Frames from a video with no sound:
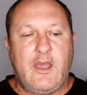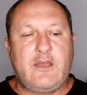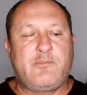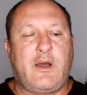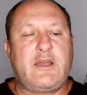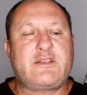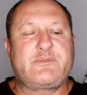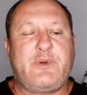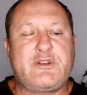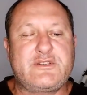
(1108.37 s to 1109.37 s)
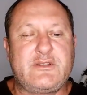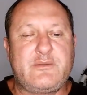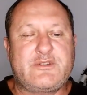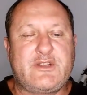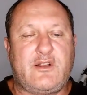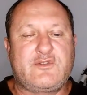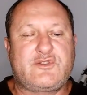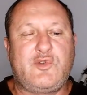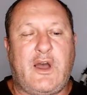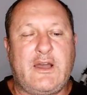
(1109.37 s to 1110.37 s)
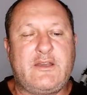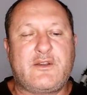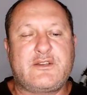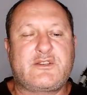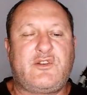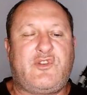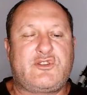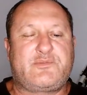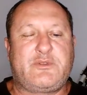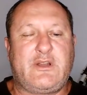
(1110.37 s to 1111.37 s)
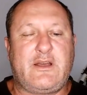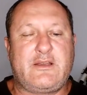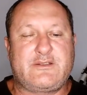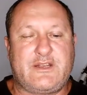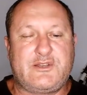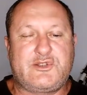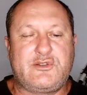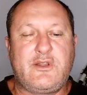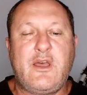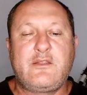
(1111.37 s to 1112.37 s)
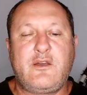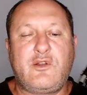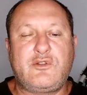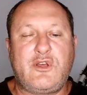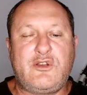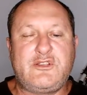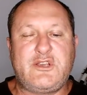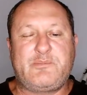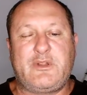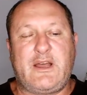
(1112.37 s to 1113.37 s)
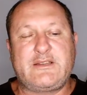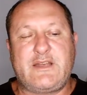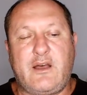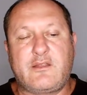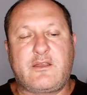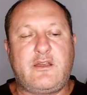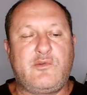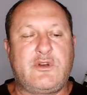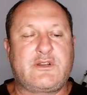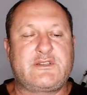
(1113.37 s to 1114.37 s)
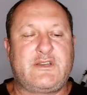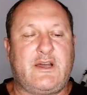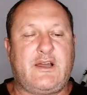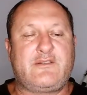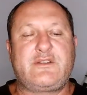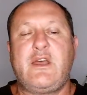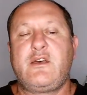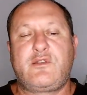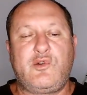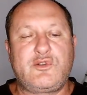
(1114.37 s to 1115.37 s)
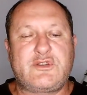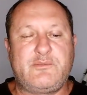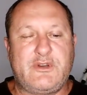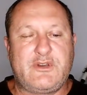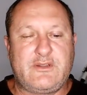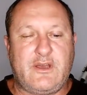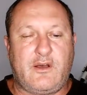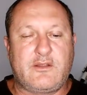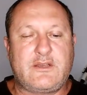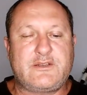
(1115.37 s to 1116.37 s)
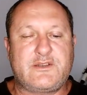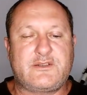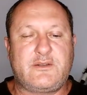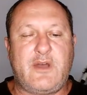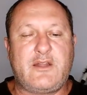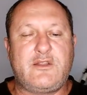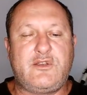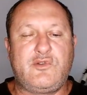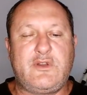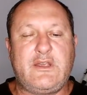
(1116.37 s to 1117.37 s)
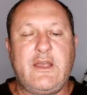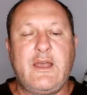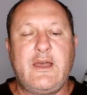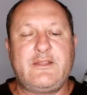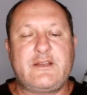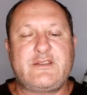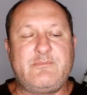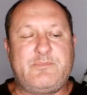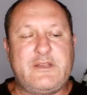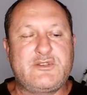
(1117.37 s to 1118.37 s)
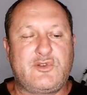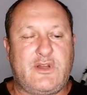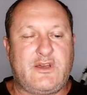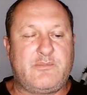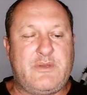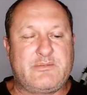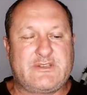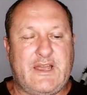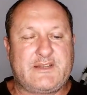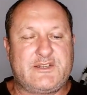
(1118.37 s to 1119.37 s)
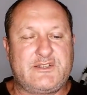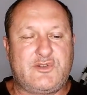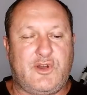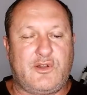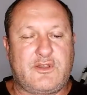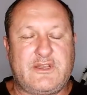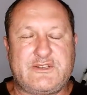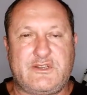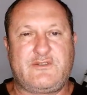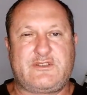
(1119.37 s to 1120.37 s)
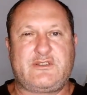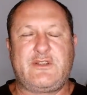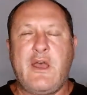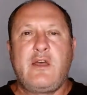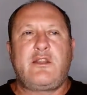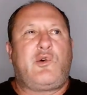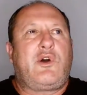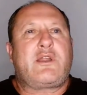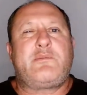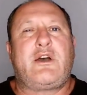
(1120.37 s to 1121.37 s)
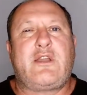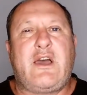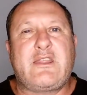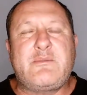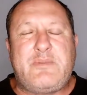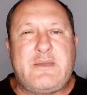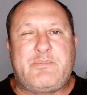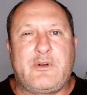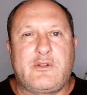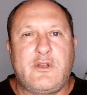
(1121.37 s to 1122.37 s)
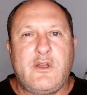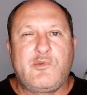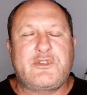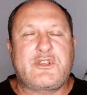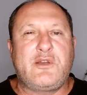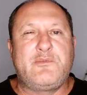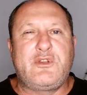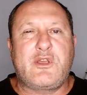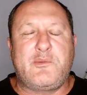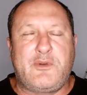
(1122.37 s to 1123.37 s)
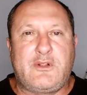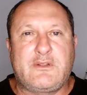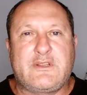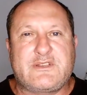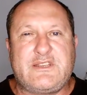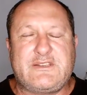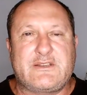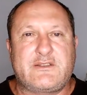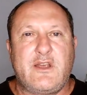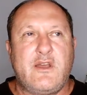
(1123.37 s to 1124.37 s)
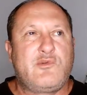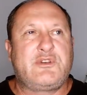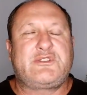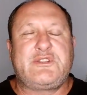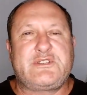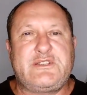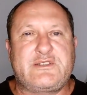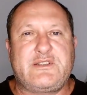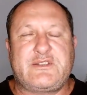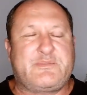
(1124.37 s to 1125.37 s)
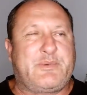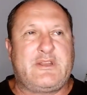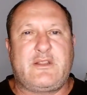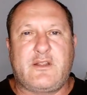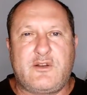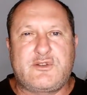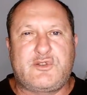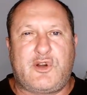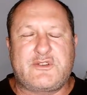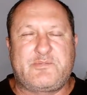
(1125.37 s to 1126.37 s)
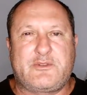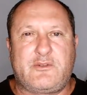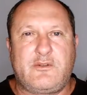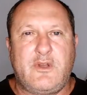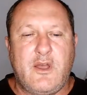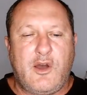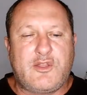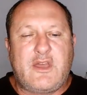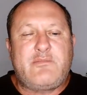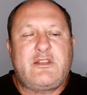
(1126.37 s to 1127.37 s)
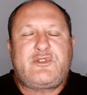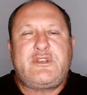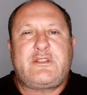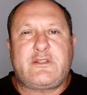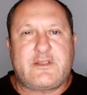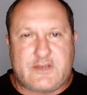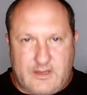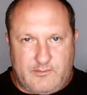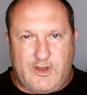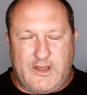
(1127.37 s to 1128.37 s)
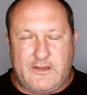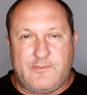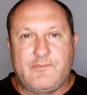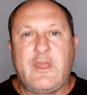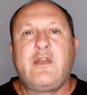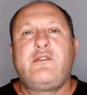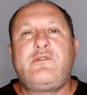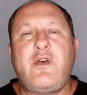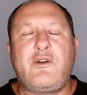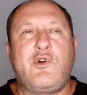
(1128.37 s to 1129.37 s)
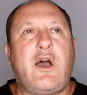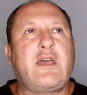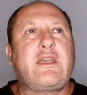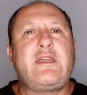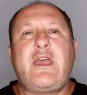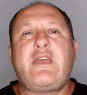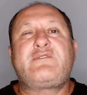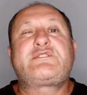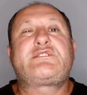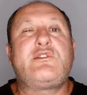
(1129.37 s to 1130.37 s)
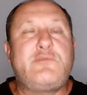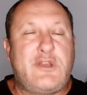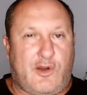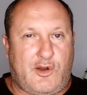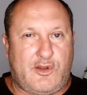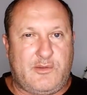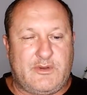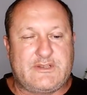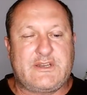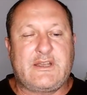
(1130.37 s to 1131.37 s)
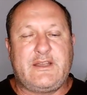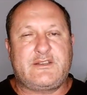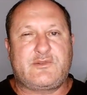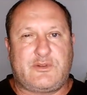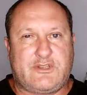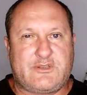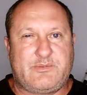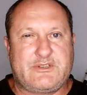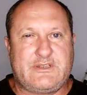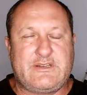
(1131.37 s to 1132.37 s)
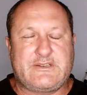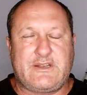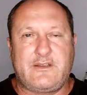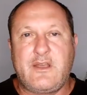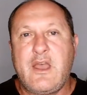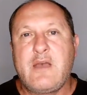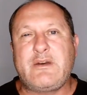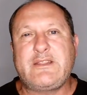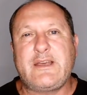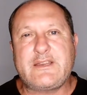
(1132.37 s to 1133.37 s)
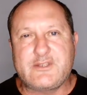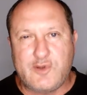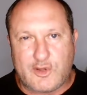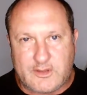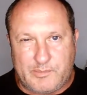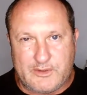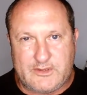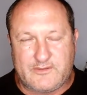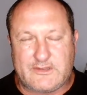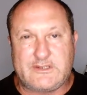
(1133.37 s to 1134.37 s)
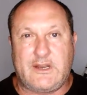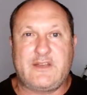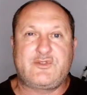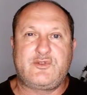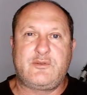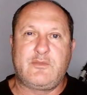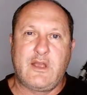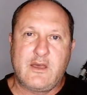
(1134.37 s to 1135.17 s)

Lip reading: And by exposing themselves to higher risk of hospitalization, they not only jeopardize healthcare workers' lives, they also burden the healthcare system unduly and thus impinge on other people's access to healthcare services. Now, what about other people with communicable diseases, with diseases that spread that goes to hospital? Are they being treated the same way? No, I can have so many arguments against what this person is saying, but that is not the point of this live stream.